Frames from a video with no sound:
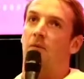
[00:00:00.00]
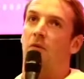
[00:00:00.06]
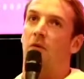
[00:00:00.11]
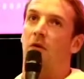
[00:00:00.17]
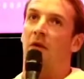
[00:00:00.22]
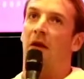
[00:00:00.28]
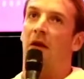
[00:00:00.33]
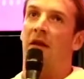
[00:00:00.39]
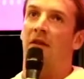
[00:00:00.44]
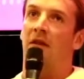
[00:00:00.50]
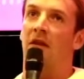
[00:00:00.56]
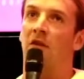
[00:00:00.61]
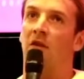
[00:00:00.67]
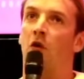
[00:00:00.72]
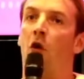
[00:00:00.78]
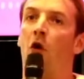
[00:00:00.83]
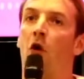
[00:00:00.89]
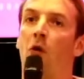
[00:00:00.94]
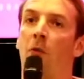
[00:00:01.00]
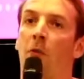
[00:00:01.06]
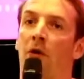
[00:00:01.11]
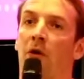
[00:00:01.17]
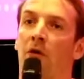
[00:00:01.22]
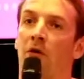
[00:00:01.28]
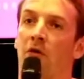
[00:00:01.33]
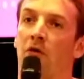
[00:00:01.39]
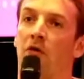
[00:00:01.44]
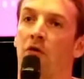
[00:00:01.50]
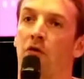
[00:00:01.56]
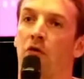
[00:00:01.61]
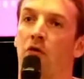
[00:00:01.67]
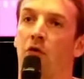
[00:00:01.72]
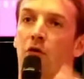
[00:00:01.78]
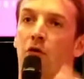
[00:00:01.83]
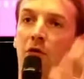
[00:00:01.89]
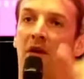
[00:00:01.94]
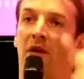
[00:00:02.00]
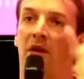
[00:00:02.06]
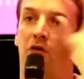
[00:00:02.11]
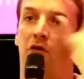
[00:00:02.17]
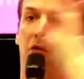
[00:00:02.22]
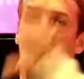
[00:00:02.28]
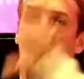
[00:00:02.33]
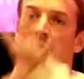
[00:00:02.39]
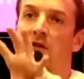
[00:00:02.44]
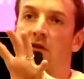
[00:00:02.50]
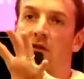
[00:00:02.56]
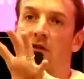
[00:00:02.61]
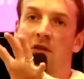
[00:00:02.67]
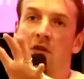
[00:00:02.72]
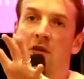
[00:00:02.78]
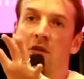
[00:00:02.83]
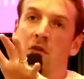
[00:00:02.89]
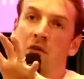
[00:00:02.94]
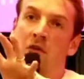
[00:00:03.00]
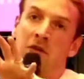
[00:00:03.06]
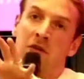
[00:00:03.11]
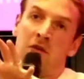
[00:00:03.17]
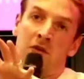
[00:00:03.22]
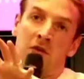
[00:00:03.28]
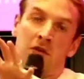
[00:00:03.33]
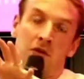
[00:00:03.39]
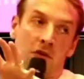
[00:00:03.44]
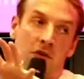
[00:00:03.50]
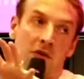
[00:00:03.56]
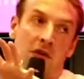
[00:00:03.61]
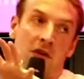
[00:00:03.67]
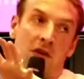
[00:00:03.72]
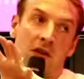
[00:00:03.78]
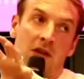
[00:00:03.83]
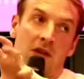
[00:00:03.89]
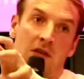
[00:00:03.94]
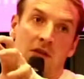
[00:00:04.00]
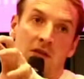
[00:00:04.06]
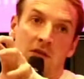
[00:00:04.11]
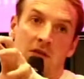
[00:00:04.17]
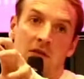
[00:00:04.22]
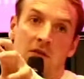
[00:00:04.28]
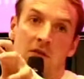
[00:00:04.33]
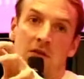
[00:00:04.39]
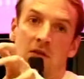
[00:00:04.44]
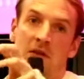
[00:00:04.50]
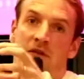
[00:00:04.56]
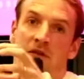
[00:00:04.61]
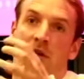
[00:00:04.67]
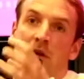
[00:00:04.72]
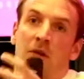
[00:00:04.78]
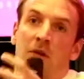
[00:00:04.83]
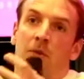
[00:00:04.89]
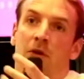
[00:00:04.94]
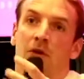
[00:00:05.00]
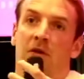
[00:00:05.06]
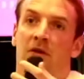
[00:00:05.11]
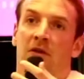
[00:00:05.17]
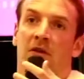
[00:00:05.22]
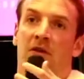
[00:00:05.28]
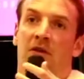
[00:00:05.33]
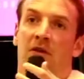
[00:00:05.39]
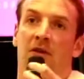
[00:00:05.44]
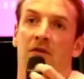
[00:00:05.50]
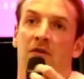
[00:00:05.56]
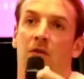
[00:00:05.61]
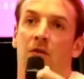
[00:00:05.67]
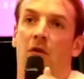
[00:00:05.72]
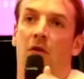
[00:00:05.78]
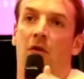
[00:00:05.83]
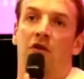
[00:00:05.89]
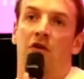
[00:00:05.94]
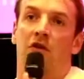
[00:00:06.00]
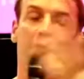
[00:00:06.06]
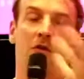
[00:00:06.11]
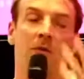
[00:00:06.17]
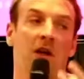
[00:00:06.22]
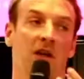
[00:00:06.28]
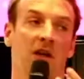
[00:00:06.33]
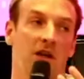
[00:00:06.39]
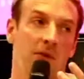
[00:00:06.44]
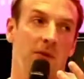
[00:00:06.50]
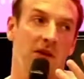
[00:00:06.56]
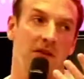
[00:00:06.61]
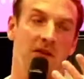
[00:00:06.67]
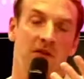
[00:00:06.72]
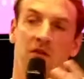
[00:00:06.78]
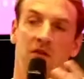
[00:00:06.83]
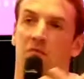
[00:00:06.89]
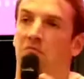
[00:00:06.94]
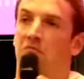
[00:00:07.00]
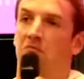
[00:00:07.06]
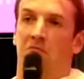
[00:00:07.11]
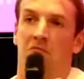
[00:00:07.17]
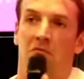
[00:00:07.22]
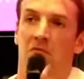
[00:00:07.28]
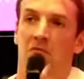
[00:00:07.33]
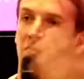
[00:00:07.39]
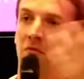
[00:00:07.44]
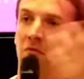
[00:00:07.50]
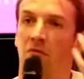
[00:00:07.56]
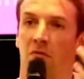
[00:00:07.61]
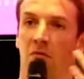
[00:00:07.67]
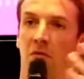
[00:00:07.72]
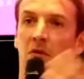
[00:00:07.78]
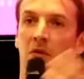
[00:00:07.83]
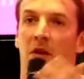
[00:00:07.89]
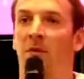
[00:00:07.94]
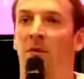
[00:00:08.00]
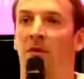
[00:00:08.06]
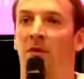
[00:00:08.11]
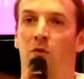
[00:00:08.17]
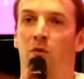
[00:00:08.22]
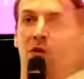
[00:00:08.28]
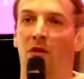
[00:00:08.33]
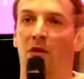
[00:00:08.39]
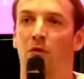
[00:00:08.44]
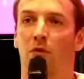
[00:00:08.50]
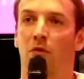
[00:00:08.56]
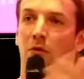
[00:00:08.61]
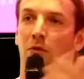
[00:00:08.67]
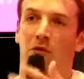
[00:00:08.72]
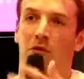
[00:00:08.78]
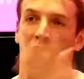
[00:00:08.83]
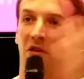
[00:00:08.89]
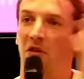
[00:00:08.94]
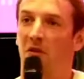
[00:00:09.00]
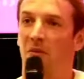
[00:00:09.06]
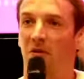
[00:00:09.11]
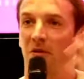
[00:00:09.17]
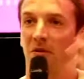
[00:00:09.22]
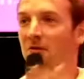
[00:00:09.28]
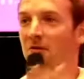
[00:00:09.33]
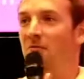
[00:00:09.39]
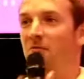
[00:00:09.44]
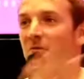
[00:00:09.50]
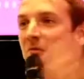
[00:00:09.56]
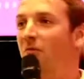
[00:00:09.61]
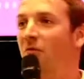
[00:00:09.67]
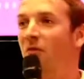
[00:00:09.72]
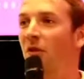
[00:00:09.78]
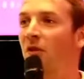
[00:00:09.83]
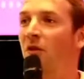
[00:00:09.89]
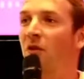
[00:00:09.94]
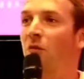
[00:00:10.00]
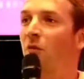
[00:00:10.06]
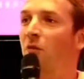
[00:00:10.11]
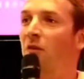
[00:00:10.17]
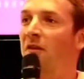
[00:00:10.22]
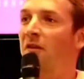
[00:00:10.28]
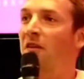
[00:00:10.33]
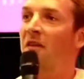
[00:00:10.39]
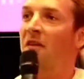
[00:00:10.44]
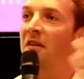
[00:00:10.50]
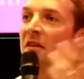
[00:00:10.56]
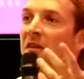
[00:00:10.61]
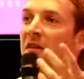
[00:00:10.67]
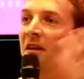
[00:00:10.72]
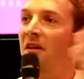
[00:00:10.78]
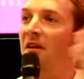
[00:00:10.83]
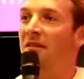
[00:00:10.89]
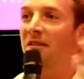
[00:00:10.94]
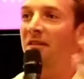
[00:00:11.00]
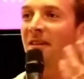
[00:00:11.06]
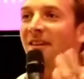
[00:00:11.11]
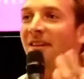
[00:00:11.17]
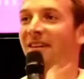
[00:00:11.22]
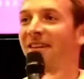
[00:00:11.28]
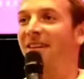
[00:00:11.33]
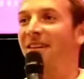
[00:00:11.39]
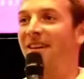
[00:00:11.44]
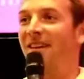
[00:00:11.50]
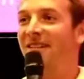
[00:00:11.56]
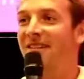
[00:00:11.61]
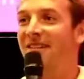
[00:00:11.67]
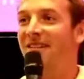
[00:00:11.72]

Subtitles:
I think the whole point to create trust on industry is very important. If you are just a marketplace, Amazon will do your job and you're not worth anything else, I guess.